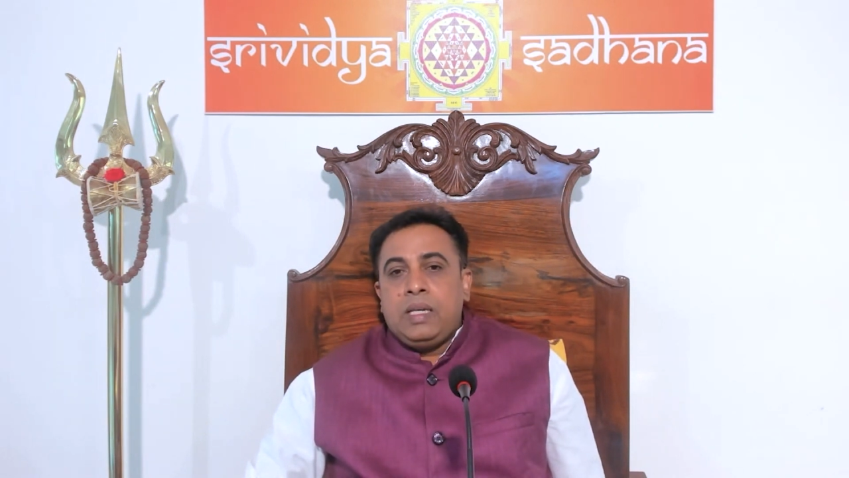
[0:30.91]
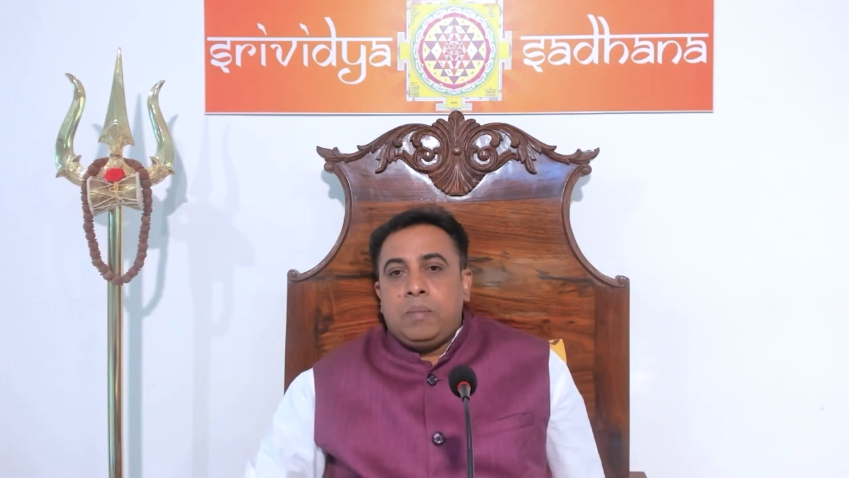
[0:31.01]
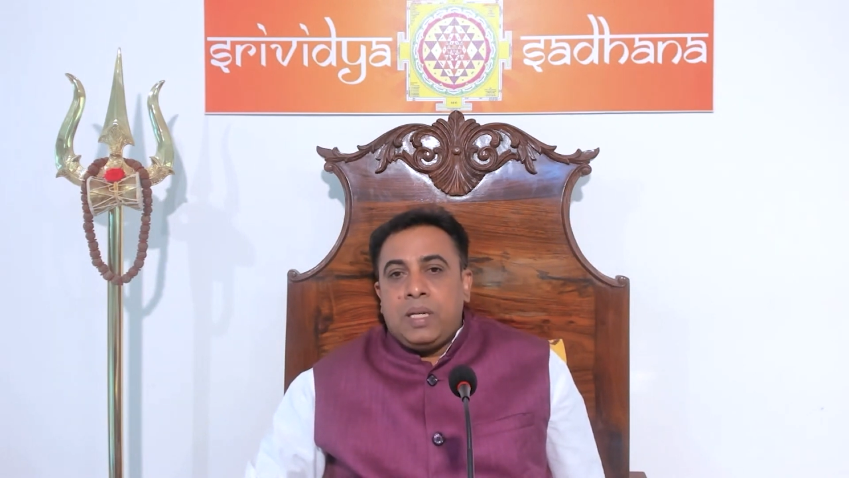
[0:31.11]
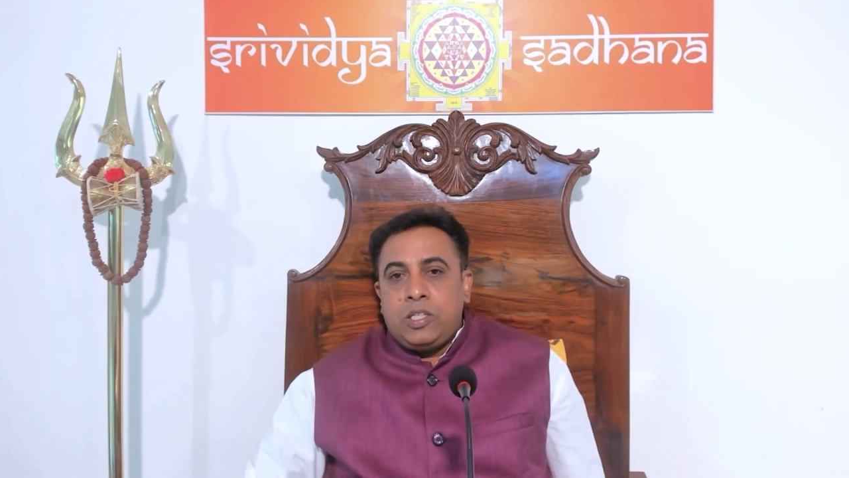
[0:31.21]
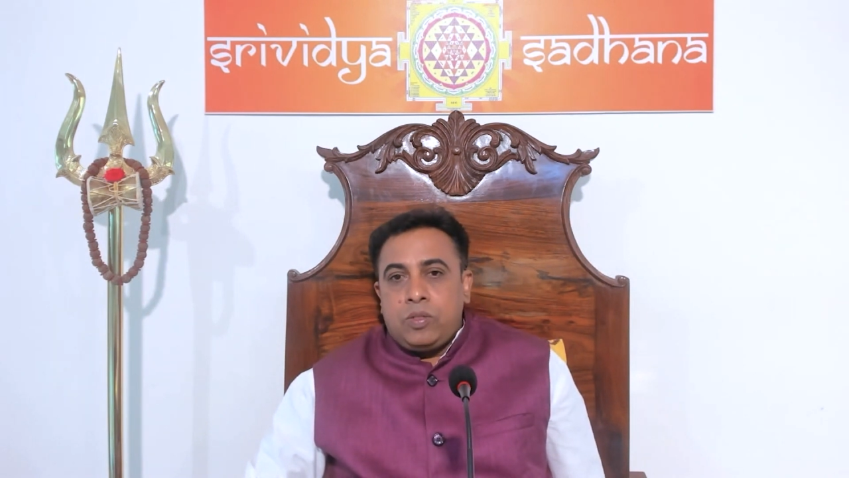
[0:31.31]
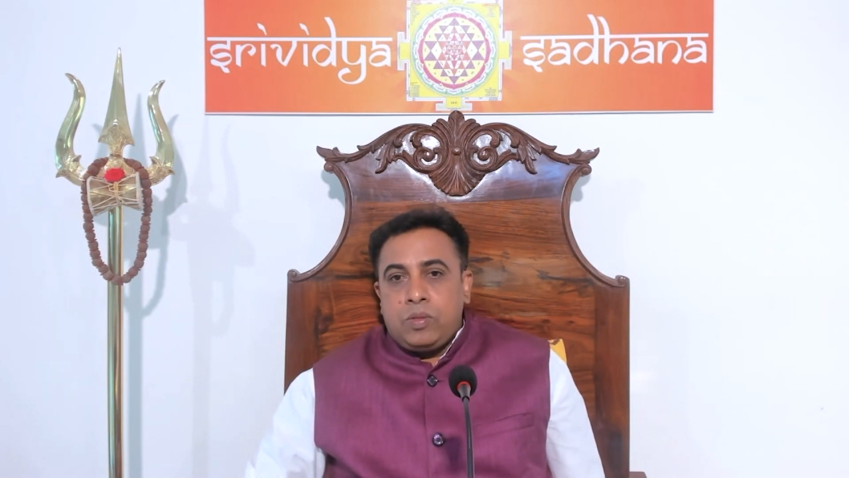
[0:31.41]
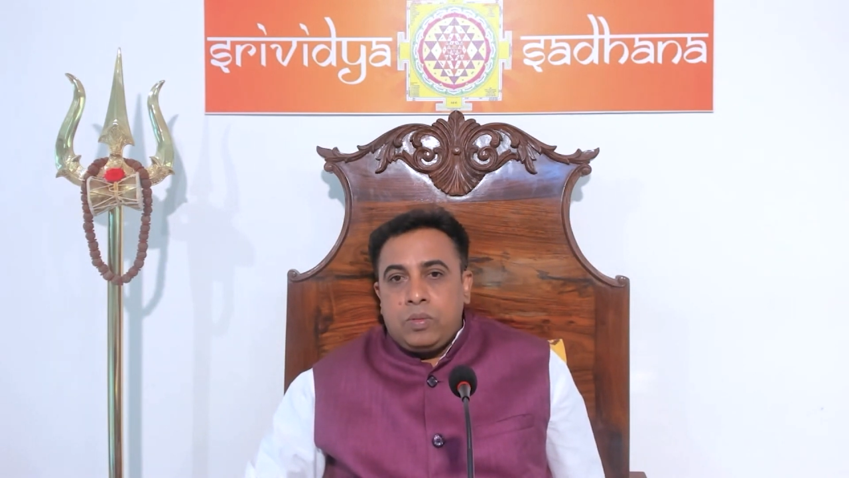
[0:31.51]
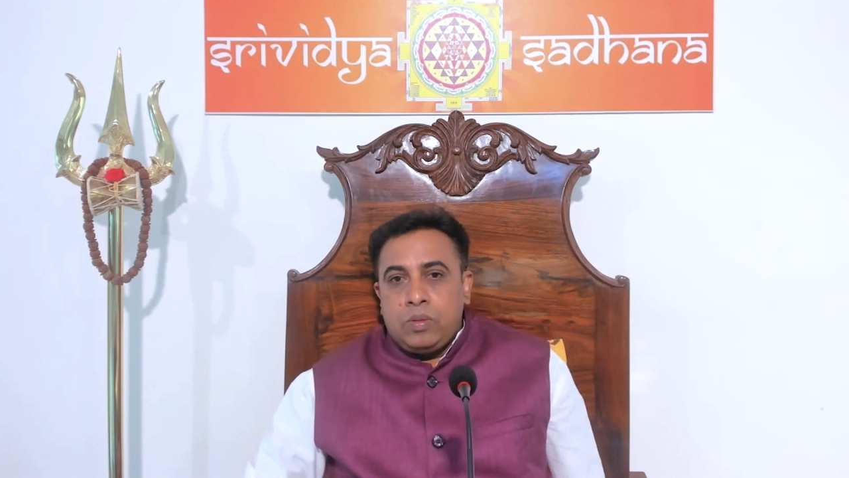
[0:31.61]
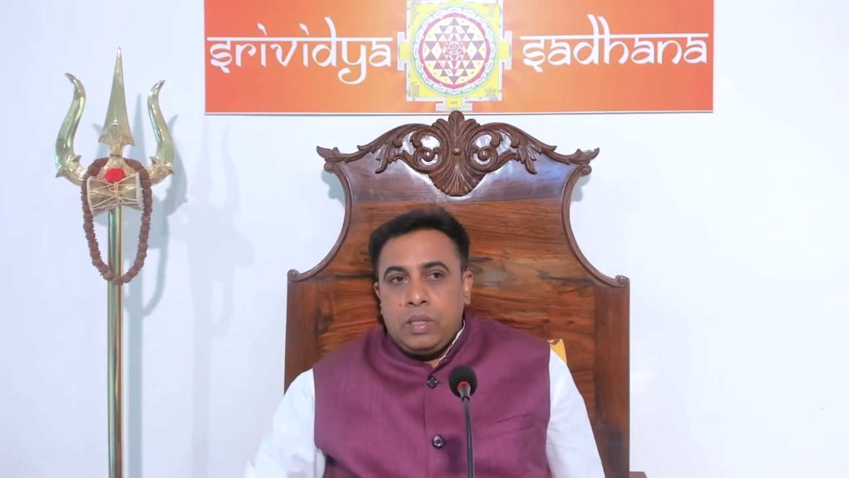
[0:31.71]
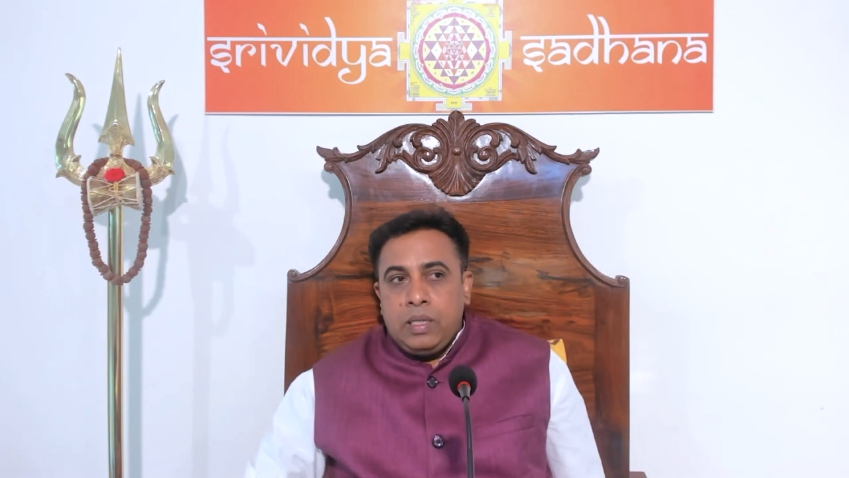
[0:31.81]
metro,
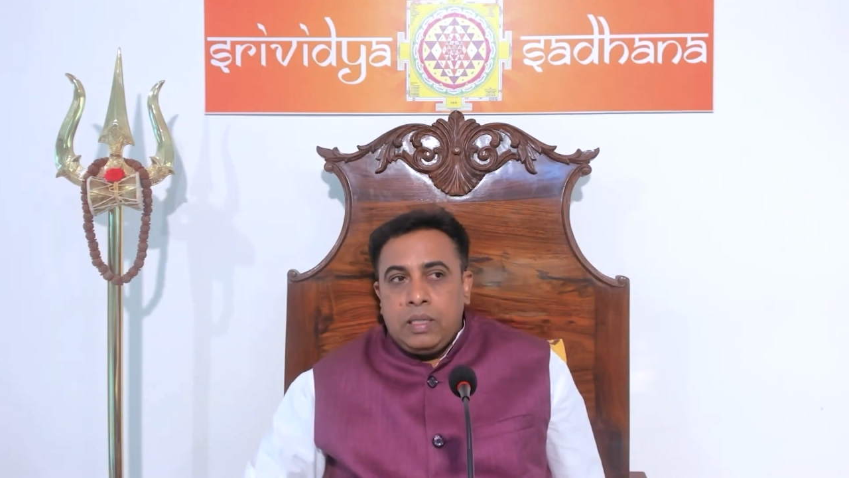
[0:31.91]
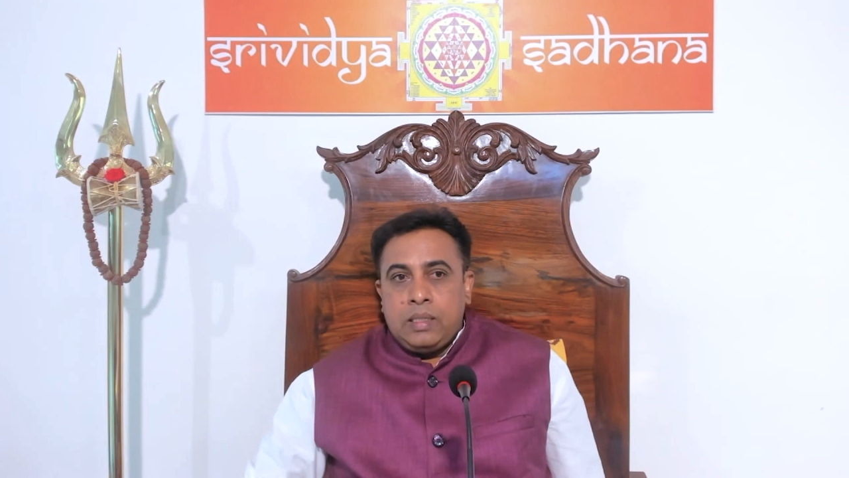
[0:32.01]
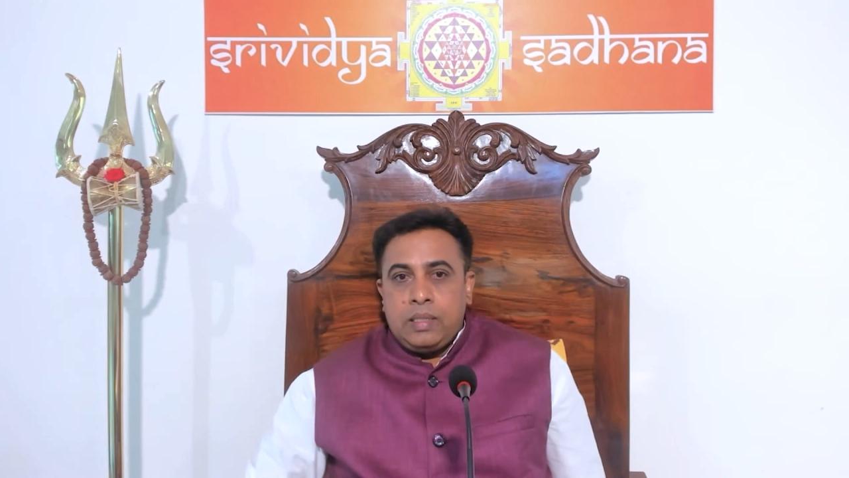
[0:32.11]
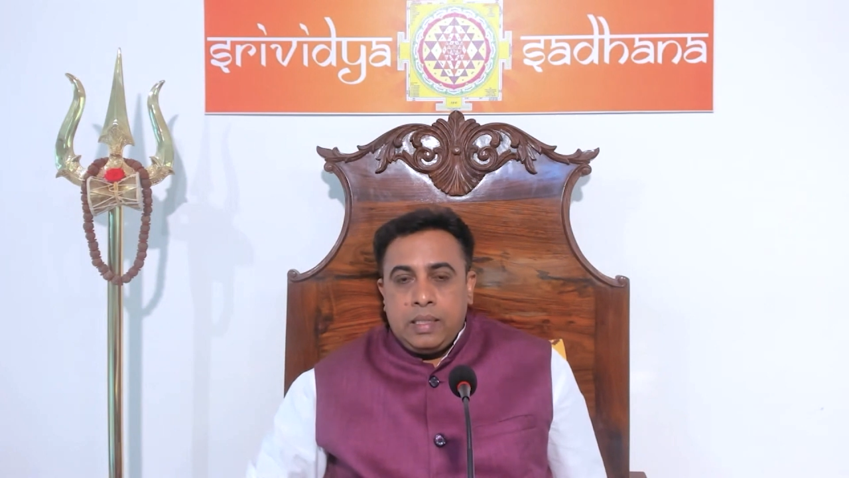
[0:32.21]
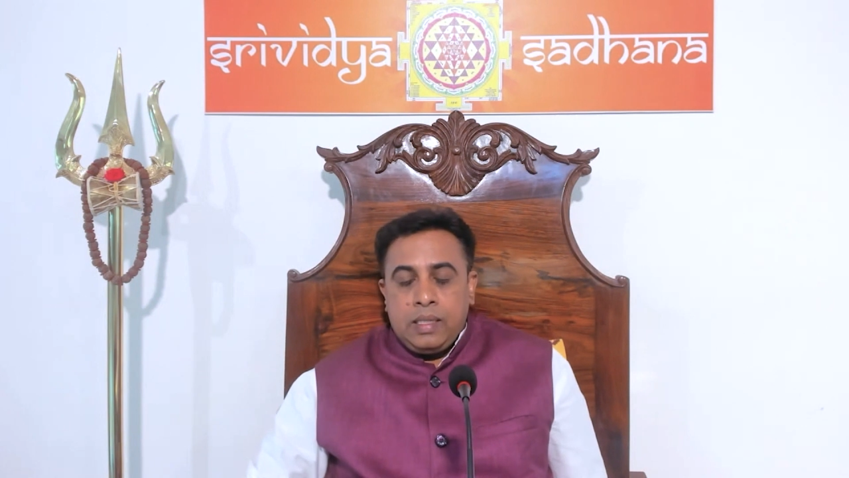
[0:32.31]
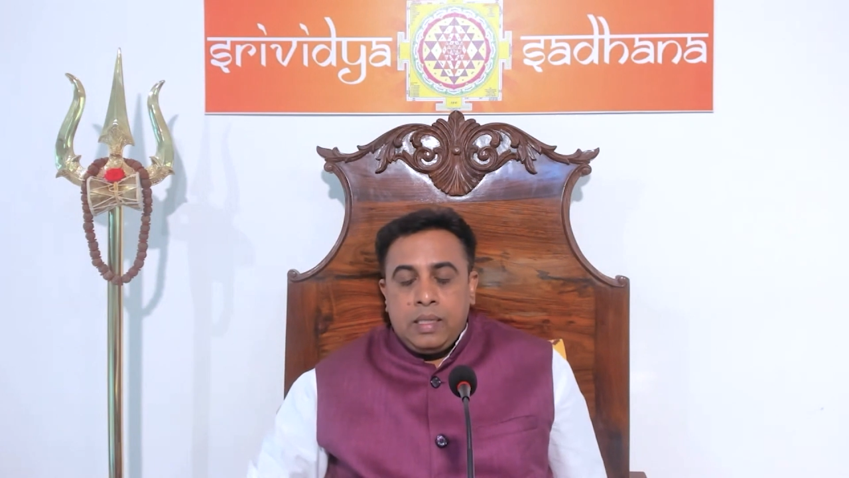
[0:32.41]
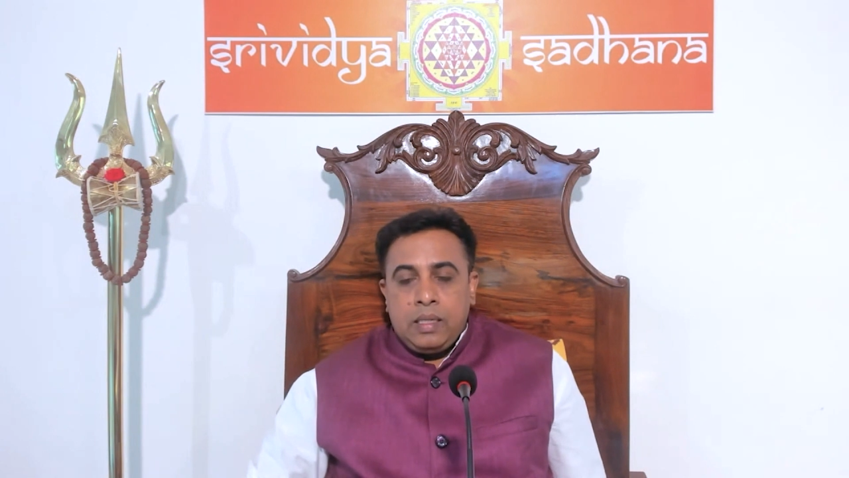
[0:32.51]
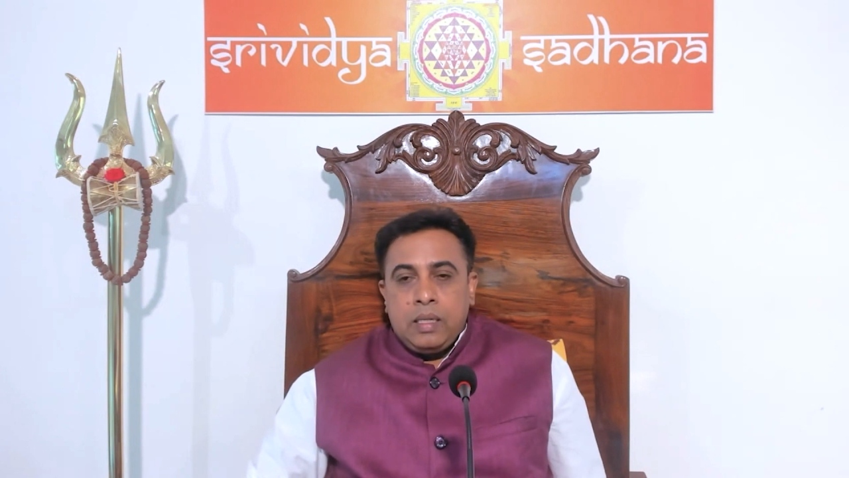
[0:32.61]
in a train,